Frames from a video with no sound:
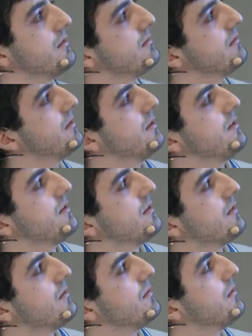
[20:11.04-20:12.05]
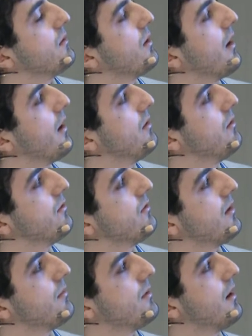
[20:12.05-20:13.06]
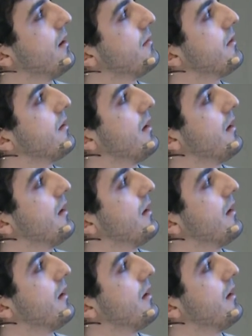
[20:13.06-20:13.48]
this is what I use sometimes.